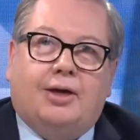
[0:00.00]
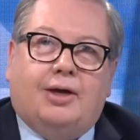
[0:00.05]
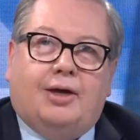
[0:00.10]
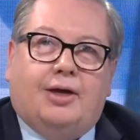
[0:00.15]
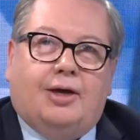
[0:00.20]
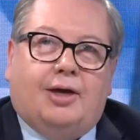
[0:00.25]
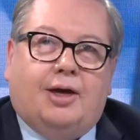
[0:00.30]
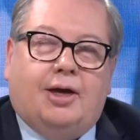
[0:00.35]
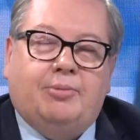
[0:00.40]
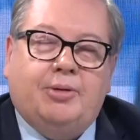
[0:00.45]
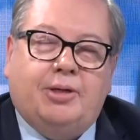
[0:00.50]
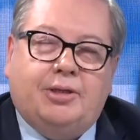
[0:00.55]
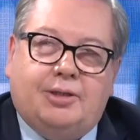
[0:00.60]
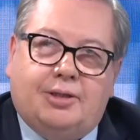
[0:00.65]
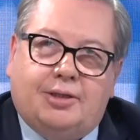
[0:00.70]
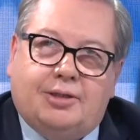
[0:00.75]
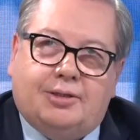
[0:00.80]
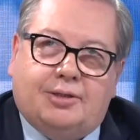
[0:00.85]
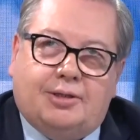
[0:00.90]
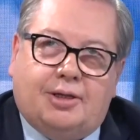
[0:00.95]
I mean,
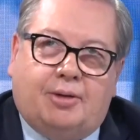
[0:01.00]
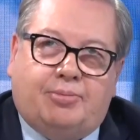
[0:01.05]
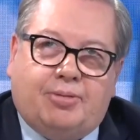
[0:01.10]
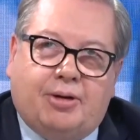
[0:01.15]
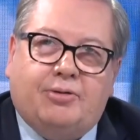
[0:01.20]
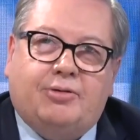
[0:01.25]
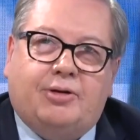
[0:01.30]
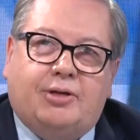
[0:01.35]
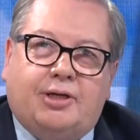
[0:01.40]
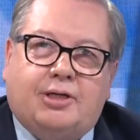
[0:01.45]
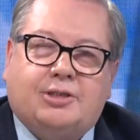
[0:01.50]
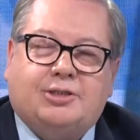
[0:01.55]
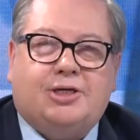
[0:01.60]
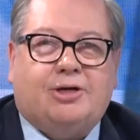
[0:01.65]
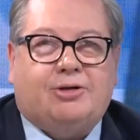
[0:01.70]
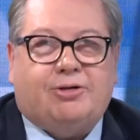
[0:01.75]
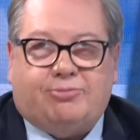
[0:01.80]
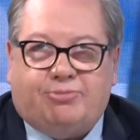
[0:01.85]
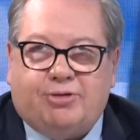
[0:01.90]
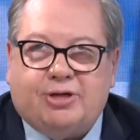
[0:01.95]
apparently that's now
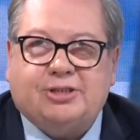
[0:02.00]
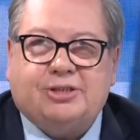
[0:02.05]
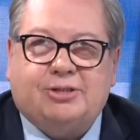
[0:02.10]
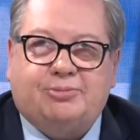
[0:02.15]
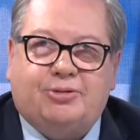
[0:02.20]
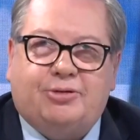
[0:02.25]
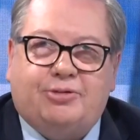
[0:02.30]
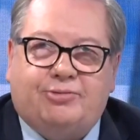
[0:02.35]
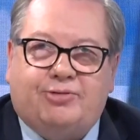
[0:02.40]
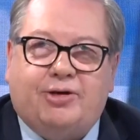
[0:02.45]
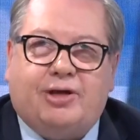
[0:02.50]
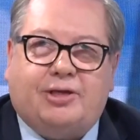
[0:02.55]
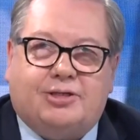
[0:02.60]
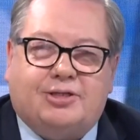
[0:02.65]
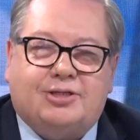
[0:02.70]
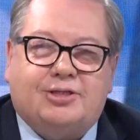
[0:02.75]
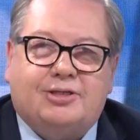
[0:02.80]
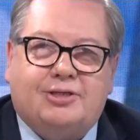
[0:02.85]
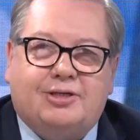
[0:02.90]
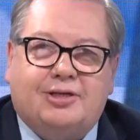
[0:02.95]
an arrestable
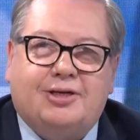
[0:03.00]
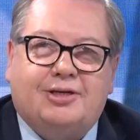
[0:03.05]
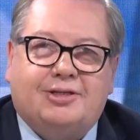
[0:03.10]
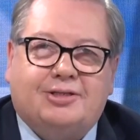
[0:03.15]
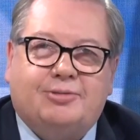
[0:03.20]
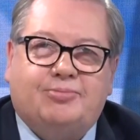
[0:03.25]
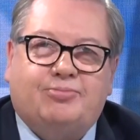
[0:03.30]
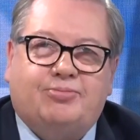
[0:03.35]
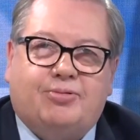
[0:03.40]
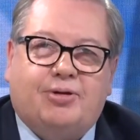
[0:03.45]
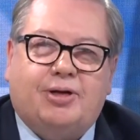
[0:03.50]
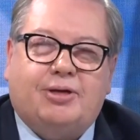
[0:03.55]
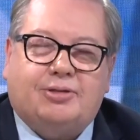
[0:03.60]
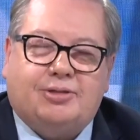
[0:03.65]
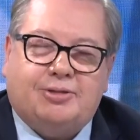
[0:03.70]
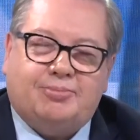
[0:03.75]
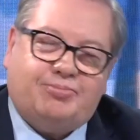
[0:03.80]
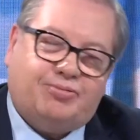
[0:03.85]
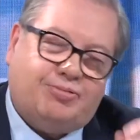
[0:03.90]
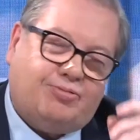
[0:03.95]
offence
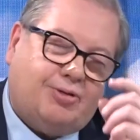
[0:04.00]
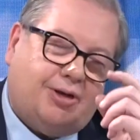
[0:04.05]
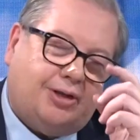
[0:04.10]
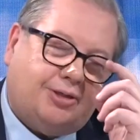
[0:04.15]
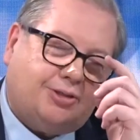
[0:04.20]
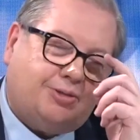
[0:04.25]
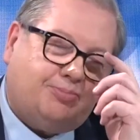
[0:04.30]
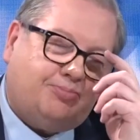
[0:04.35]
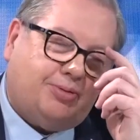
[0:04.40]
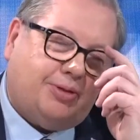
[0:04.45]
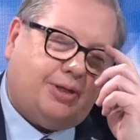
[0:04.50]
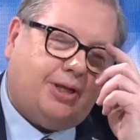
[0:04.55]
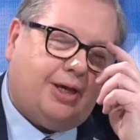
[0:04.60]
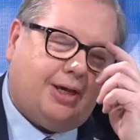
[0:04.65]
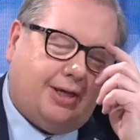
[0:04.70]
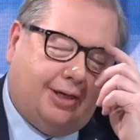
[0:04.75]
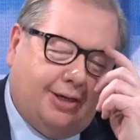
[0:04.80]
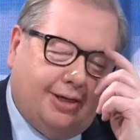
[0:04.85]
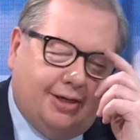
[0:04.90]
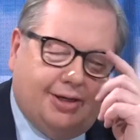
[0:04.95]
to
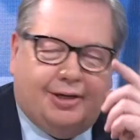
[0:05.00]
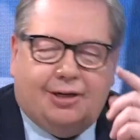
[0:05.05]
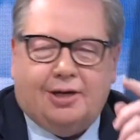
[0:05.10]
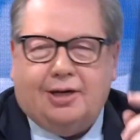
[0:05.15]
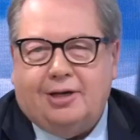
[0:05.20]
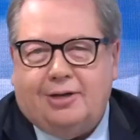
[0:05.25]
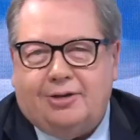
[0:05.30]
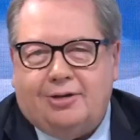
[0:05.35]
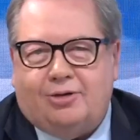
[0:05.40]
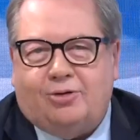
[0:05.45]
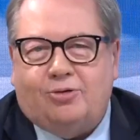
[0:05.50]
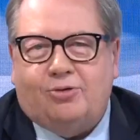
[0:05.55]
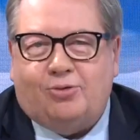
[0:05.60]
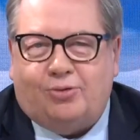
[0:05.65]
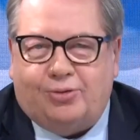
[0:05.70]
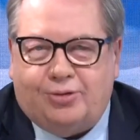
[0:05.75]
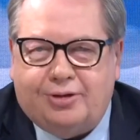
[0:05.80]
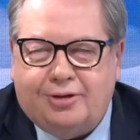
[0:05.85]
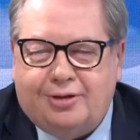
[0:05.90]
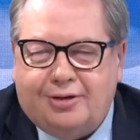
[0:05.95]
play the
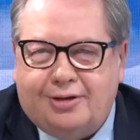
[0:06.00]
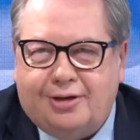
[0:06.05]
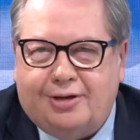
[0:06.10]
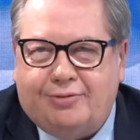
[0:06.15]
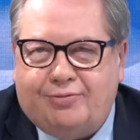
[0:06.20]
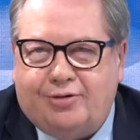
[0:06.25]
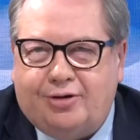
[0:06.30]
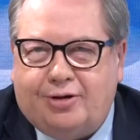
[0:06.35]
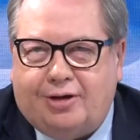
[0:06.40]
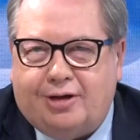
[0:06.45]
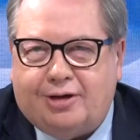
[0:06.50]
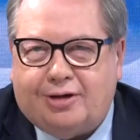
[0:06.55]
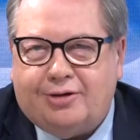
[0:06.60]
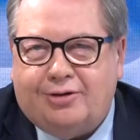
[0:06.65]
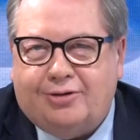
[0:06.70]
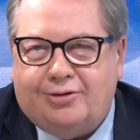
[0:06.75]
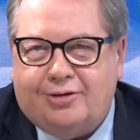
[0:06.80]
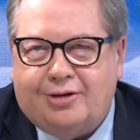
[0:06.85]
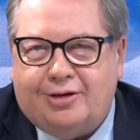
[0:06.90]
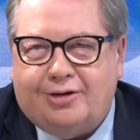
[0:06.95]
horn, if you like,
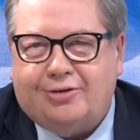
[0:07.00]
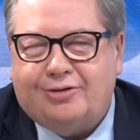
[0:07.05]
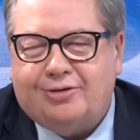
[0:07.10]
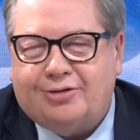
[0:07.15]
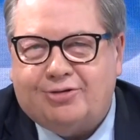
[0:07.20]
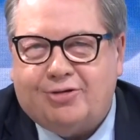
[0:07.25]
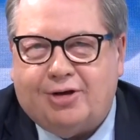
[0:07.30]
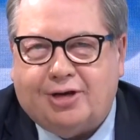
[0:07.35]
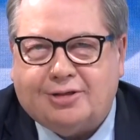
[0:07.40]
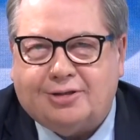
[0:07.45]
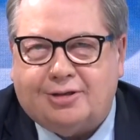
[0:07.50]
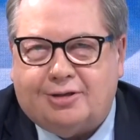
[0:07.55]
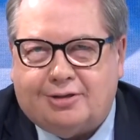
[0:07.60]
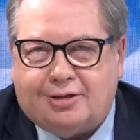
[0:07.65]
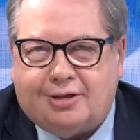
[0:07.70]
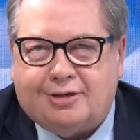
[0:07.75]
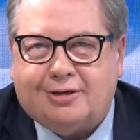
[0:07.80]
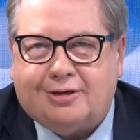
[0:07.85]
on a tractor. I